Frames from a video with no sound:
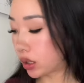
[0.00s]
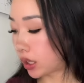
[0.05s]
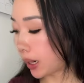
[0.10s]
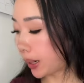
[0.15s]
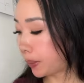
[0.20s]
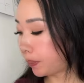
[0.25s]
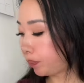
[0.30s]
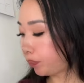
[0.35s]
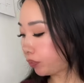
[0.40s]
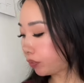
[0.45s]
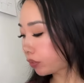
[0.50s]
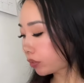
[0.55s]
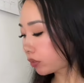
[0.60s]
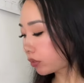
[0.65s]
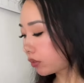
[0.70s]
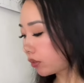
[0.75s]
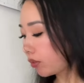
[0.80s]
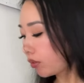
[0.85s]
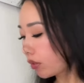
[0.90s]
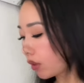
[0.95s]
time.
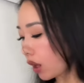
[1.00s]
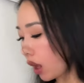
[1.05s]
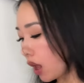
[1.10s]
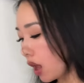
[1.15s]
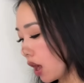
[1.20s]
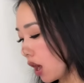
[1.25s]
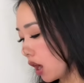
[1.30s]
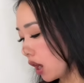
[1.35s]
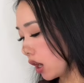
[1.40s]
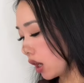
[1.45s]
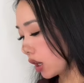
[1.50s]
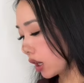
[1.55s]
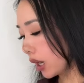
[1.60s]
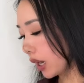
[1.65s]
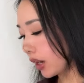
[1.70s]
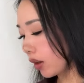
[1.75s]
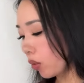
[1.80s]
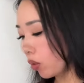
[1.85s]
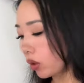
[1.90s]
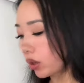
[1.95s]

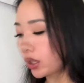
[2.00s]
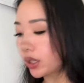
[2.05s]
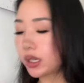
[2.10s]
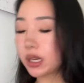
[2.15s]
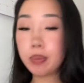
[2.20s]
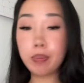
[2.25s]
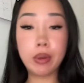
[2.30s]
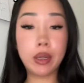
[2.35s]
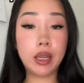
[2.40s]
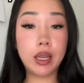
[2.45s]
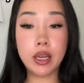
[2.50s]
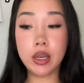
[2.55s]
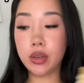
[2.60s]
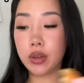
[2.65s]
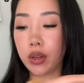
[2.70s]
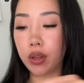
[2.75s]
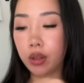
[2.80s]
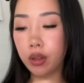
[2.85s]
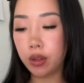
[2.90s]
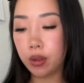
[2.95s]
Kind of want to dip it
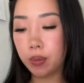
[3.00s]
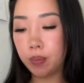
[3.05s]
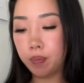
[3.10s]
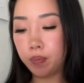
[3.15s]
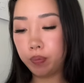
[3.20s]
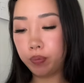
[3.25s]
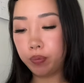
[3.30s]
into the.